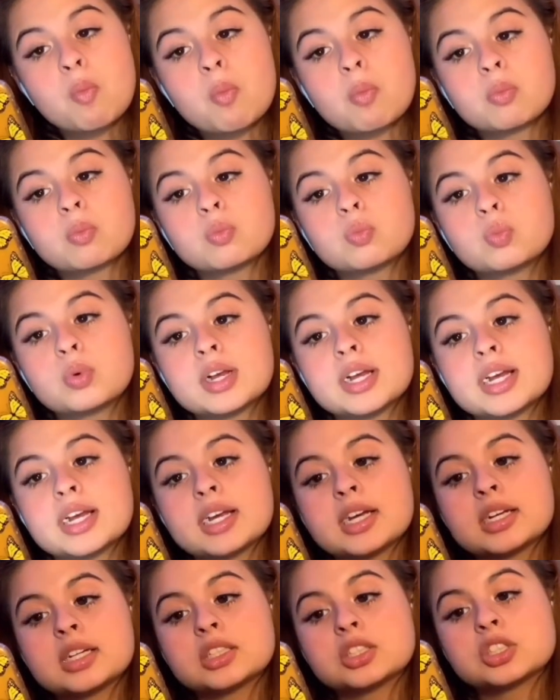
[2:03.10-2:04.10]

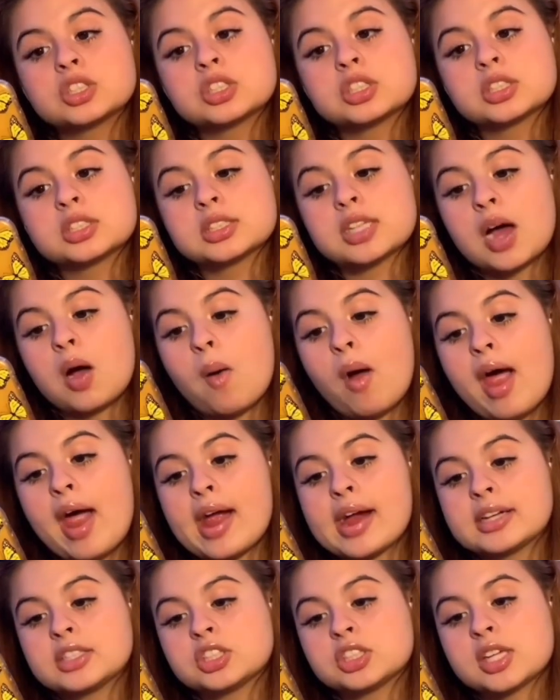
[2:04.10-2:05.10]
which is how
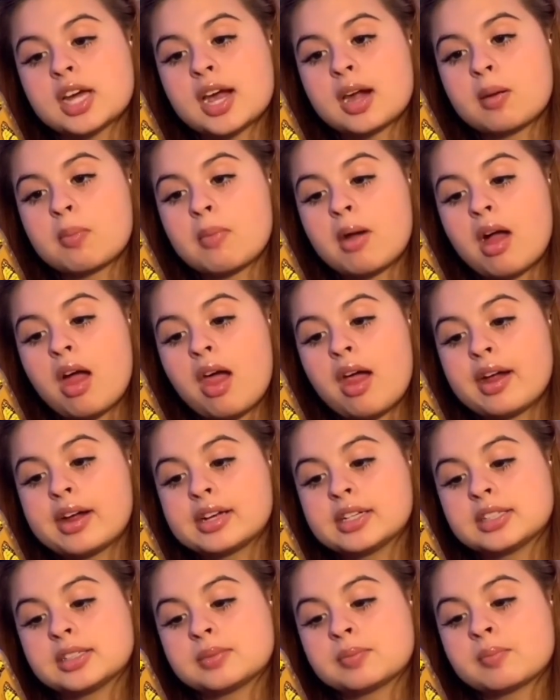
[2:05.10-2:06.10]
I check
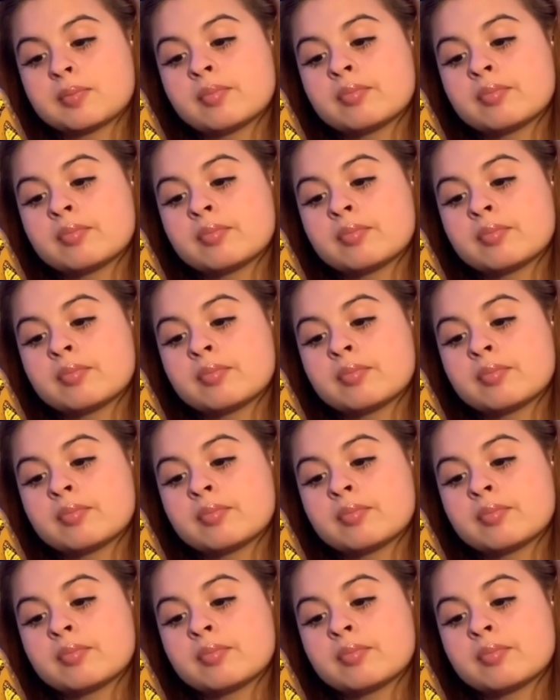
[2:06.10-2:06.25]
my